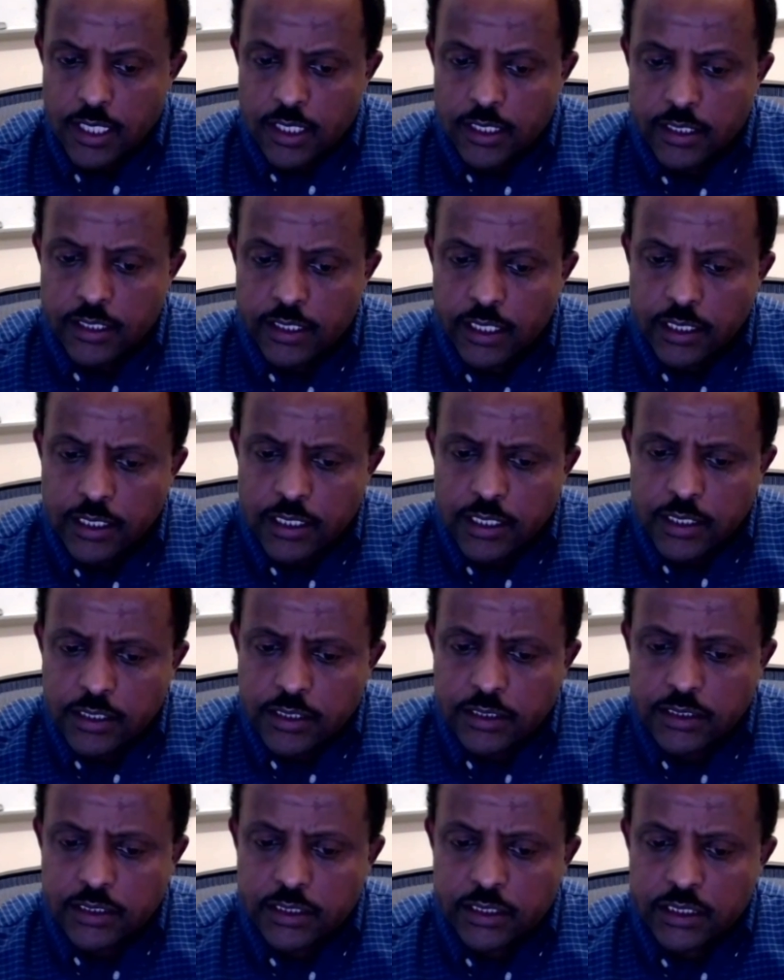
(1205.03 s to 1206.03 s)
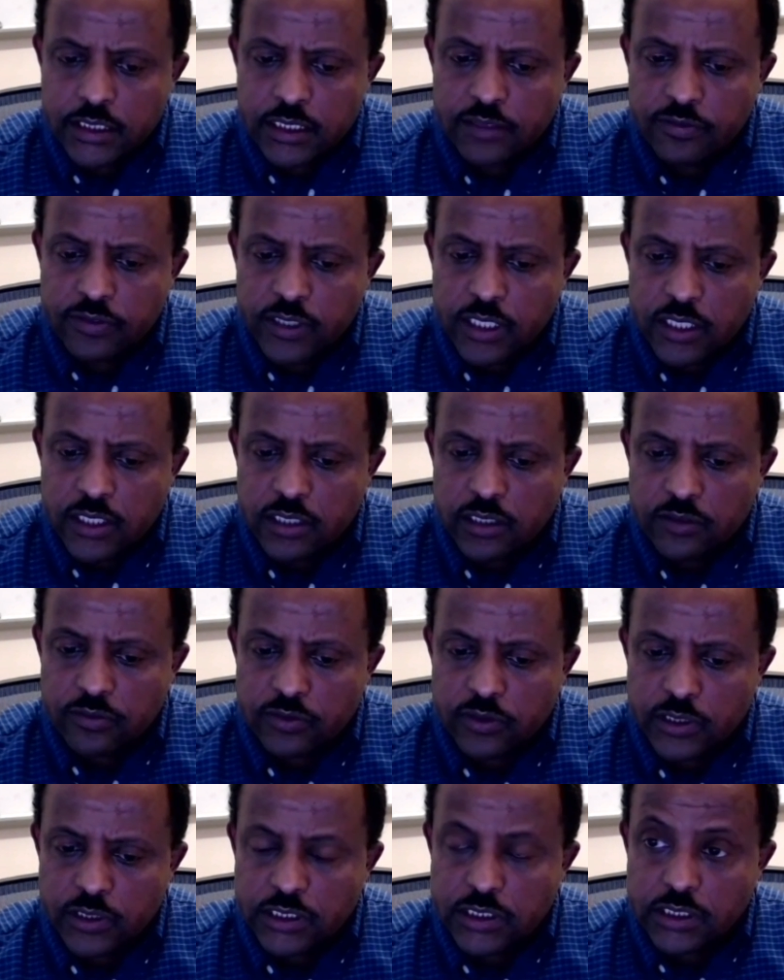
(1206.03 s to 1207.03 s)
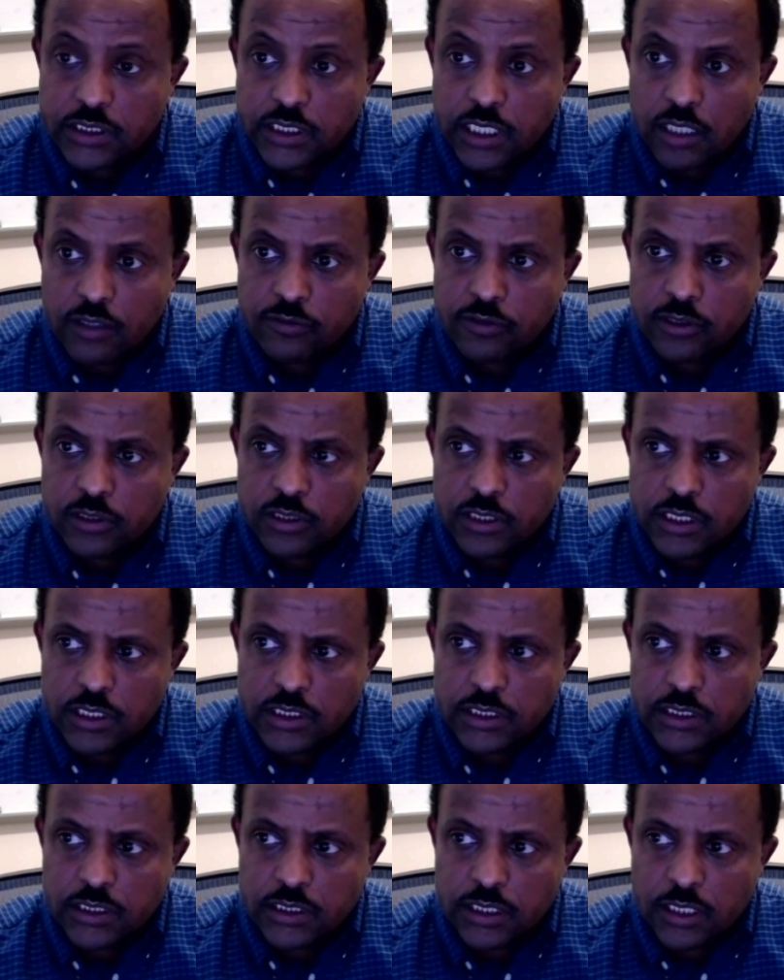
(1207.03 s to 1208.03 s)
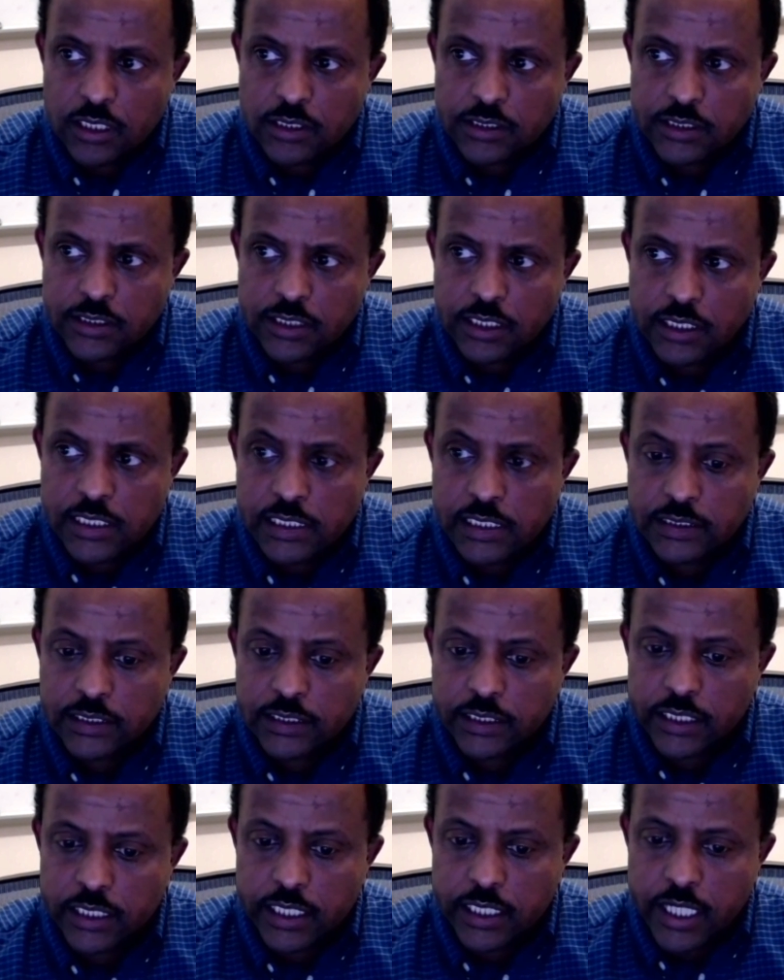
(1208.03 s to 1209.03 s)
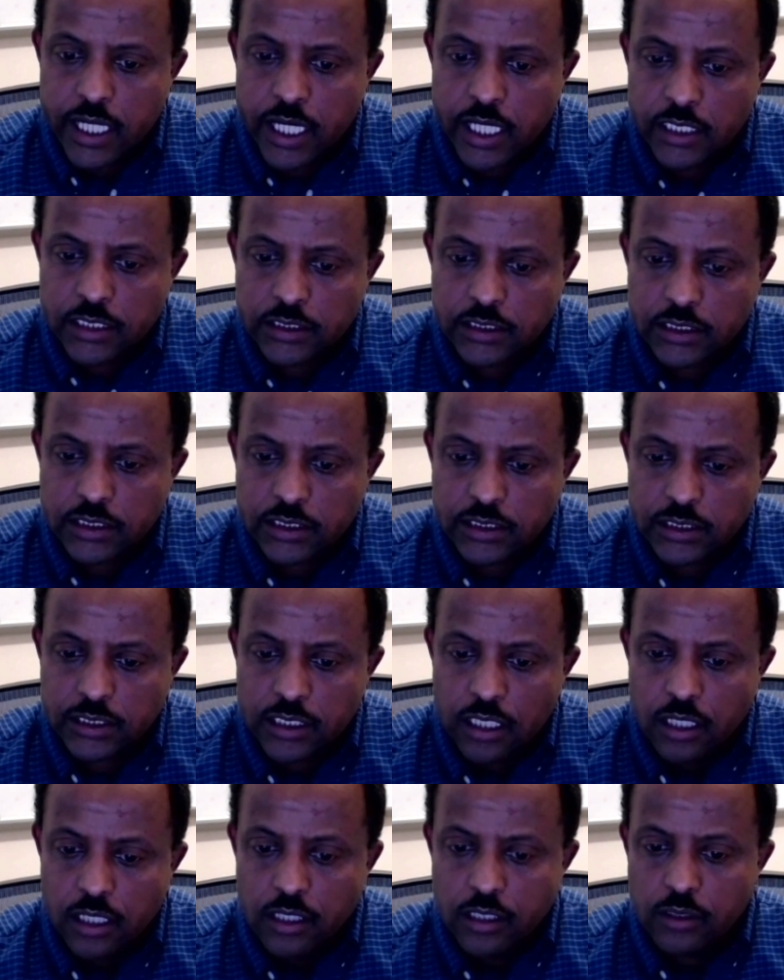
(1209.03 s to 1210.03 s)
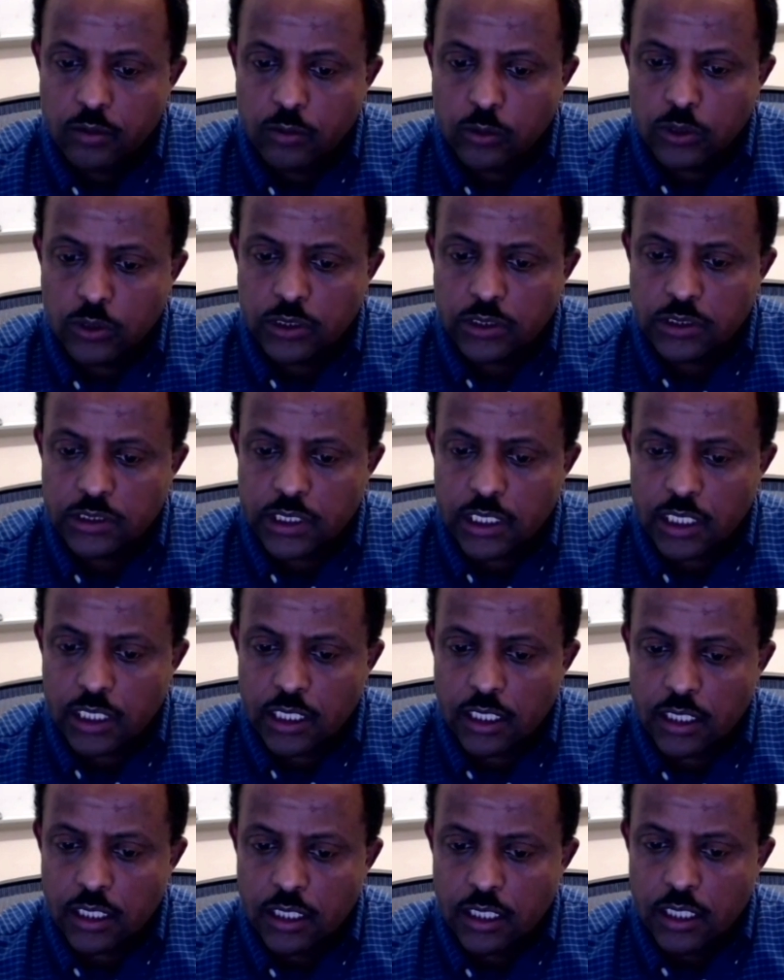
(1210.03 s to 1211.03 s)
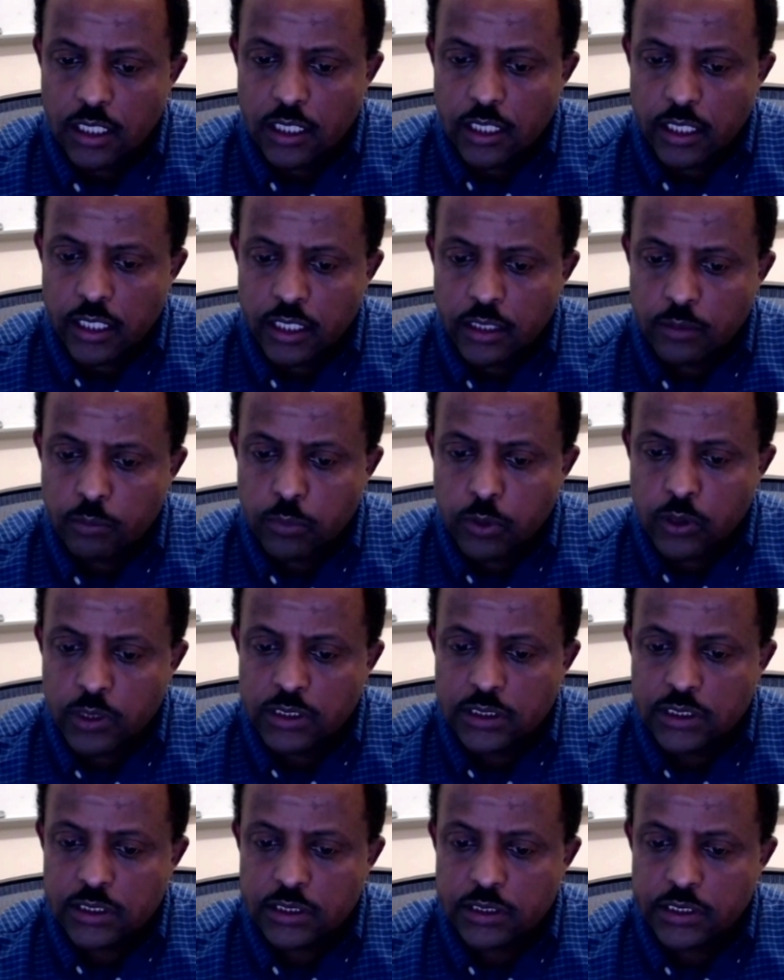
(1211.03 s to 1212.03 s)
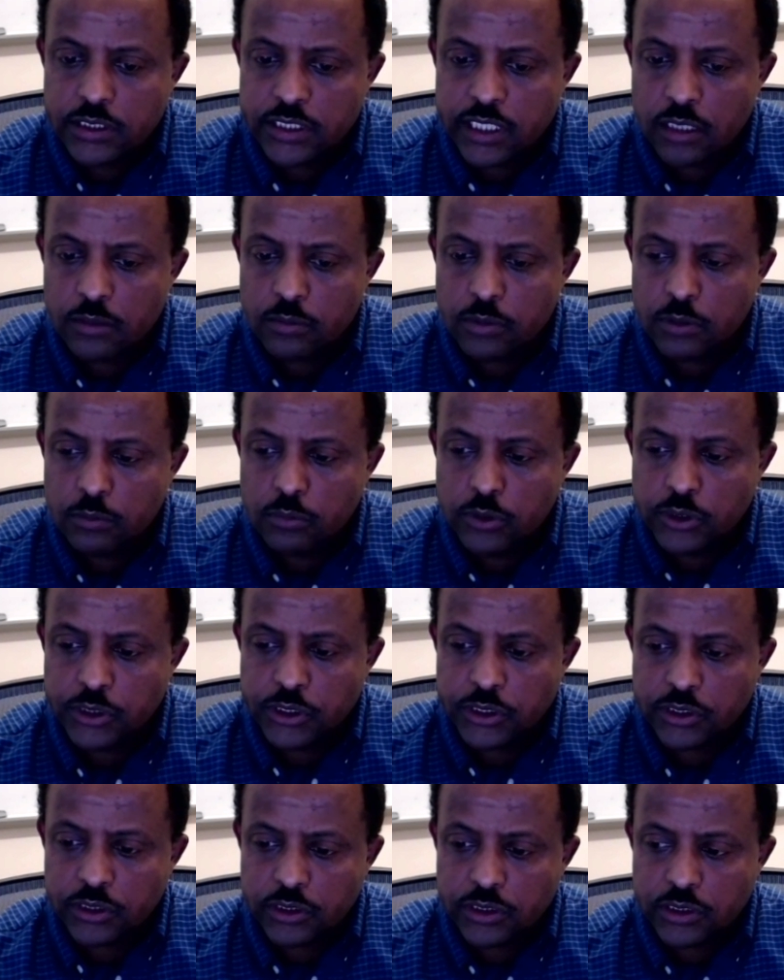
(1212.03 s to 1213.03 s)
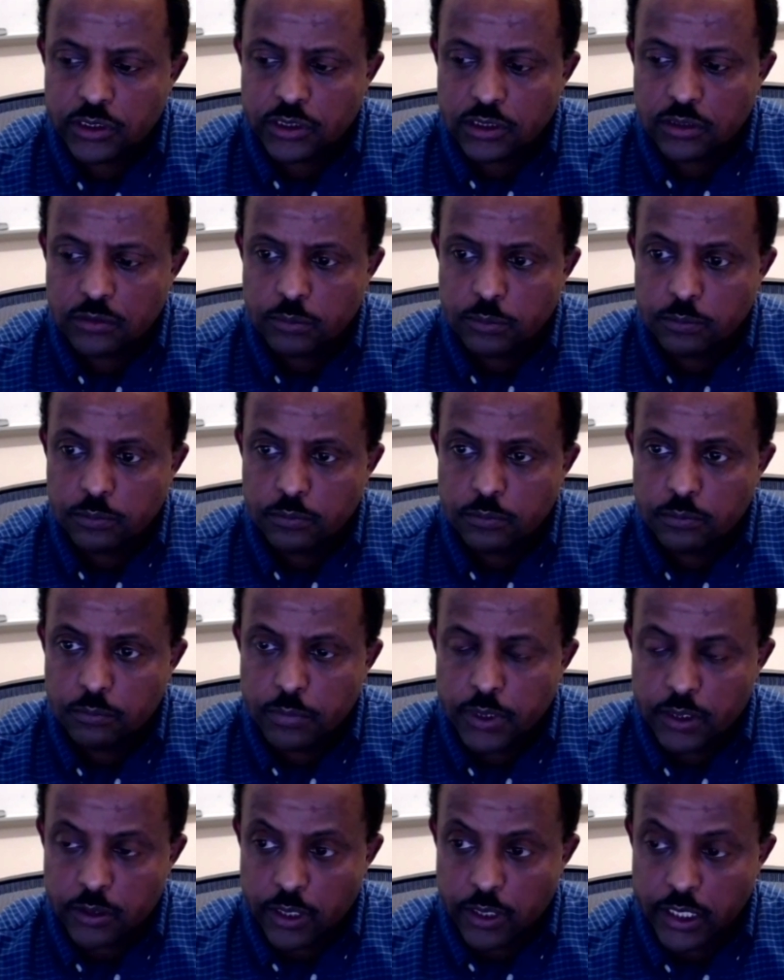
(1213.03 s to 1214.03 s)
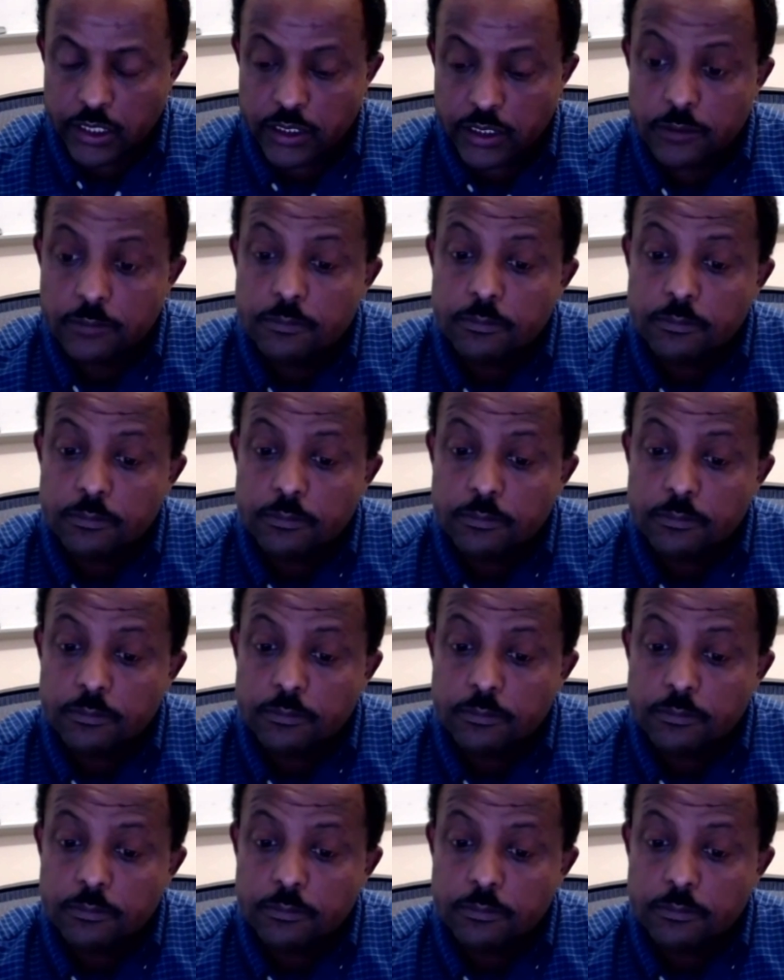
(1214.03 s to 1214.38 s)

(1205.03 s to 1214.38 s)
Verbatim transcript: The least significant difference uh, for this uh, statistical analysis was uh, eight point three seven bushels per acre.